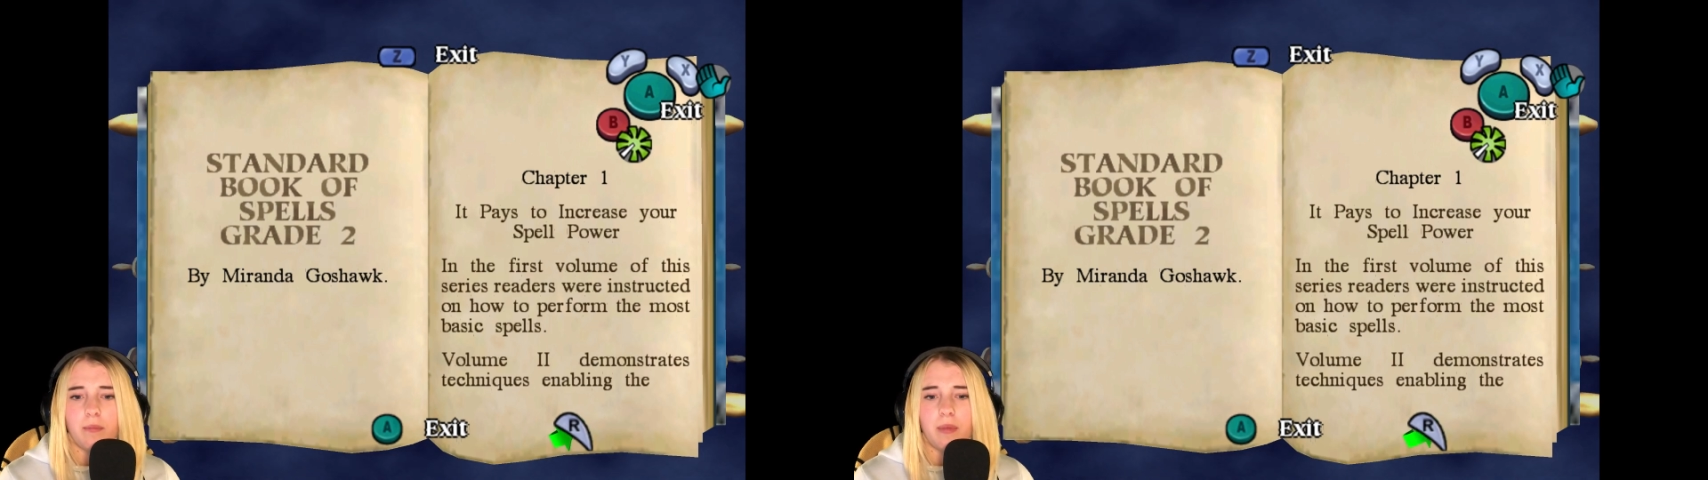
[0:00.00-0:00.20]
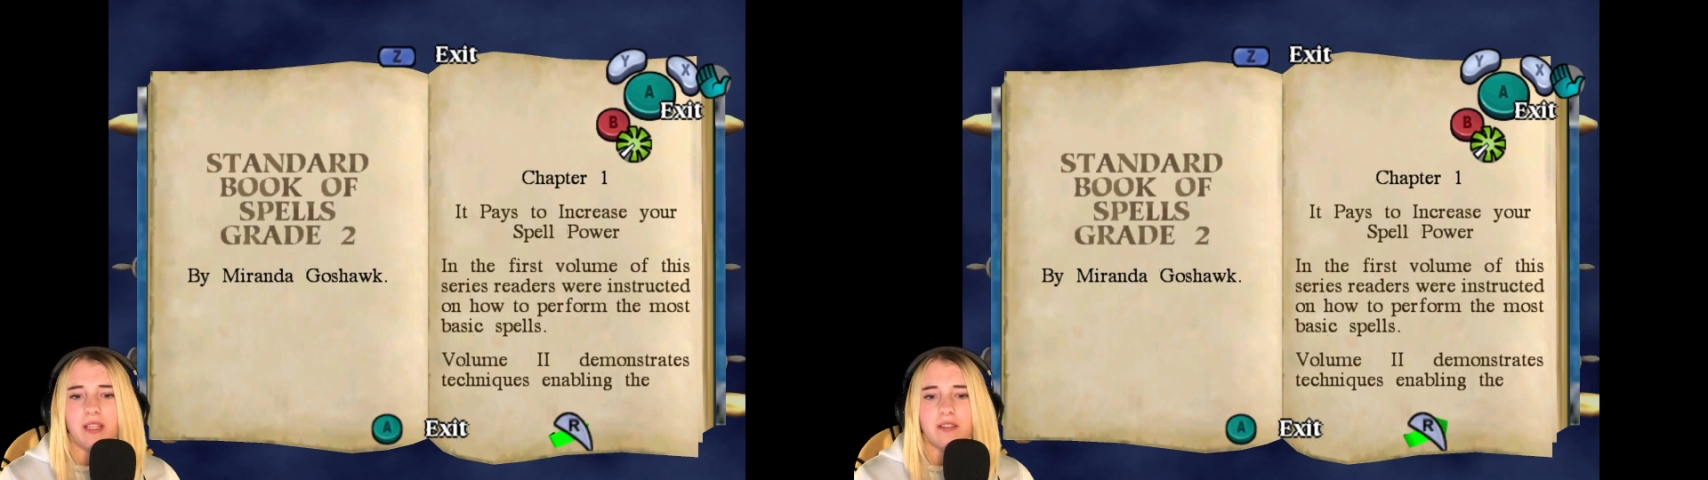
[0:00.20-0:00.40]

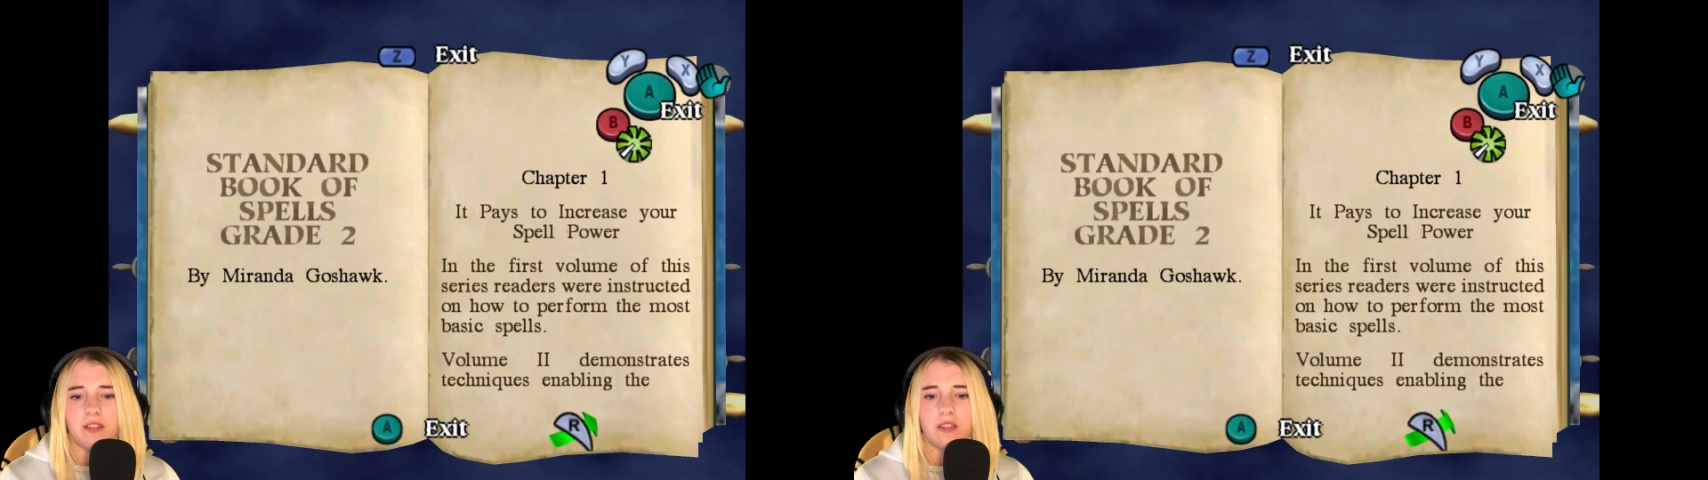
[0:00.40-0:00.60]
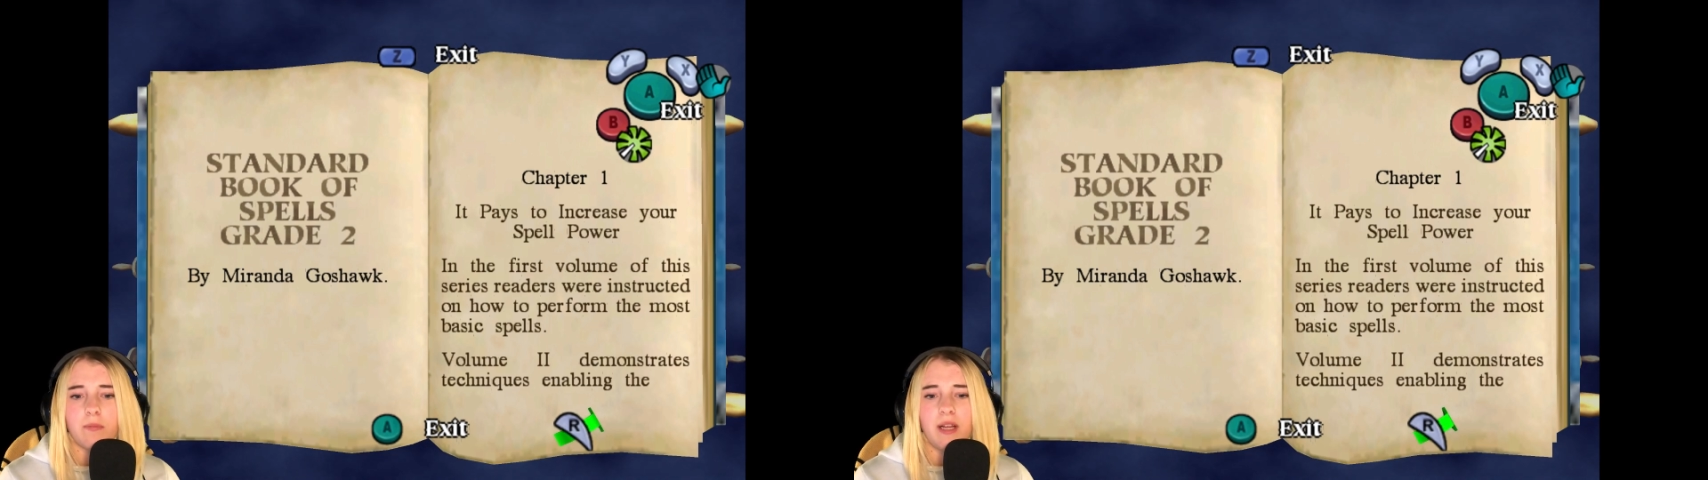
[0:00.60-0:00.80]

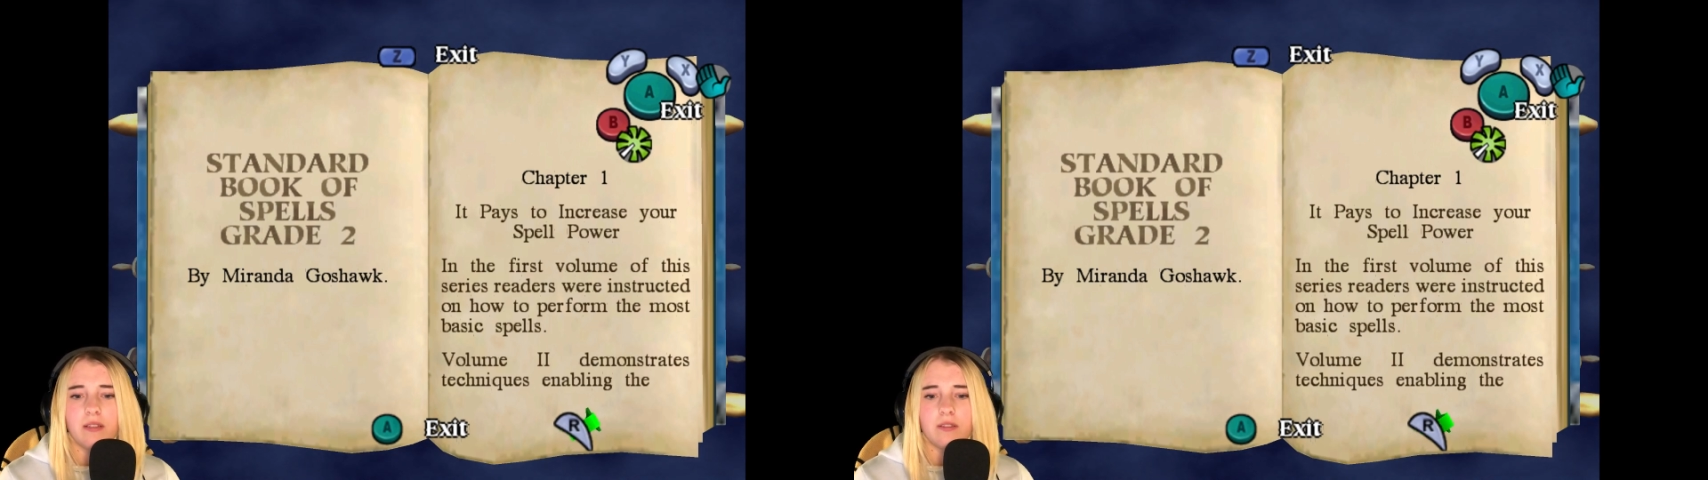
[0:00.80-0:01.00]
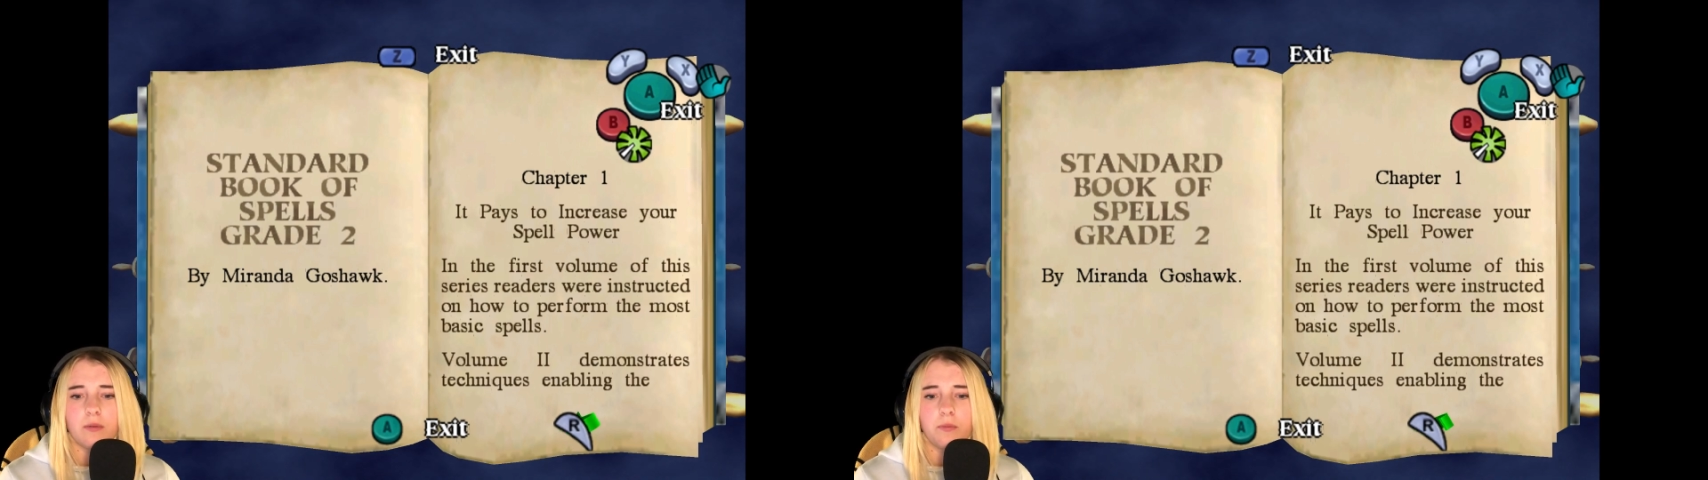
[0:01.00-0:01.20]
basic
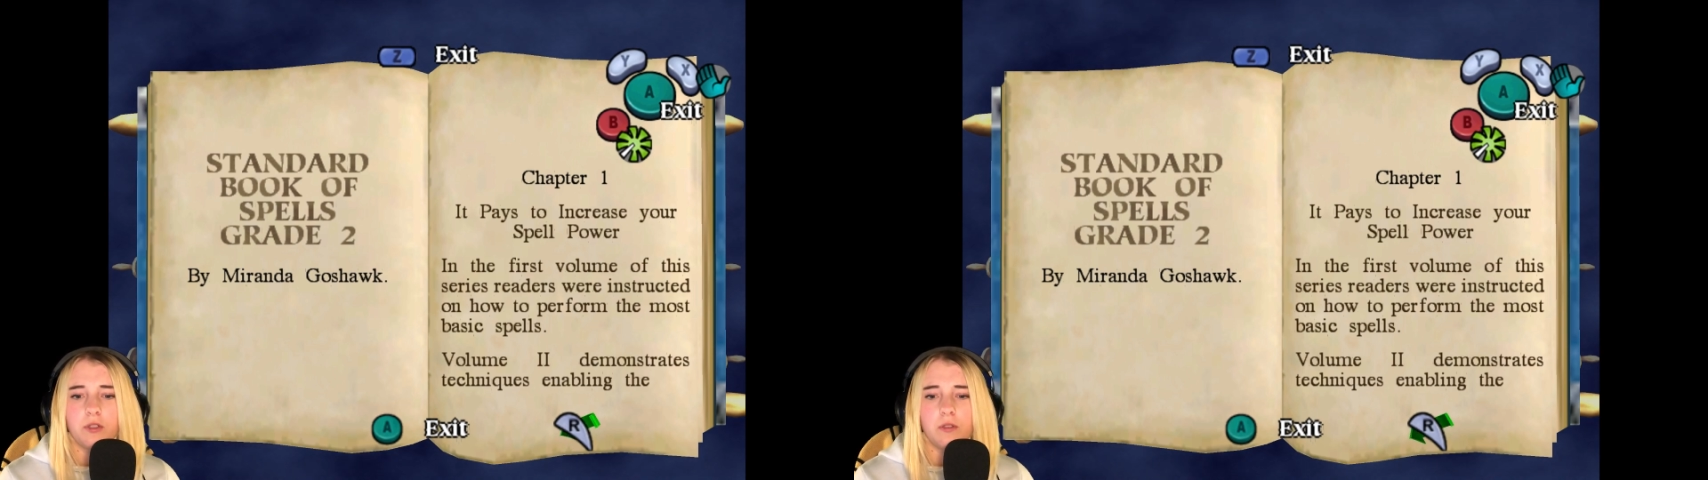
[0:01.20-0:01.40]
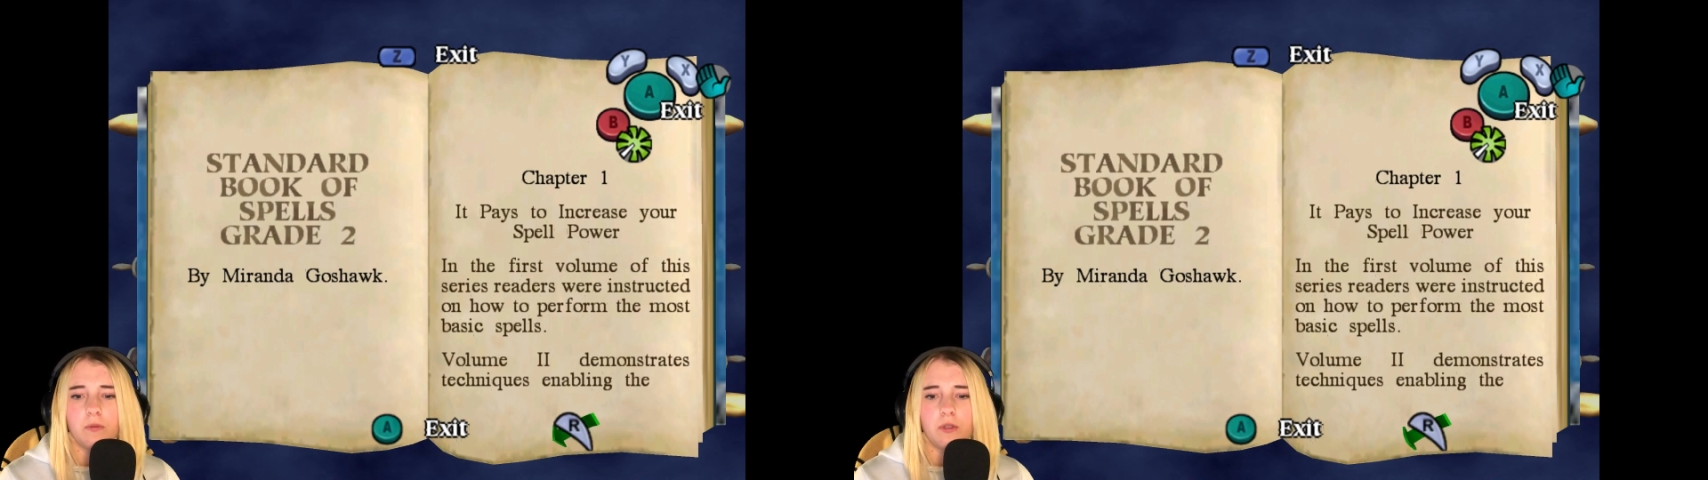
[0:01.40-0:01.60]
spells. Volume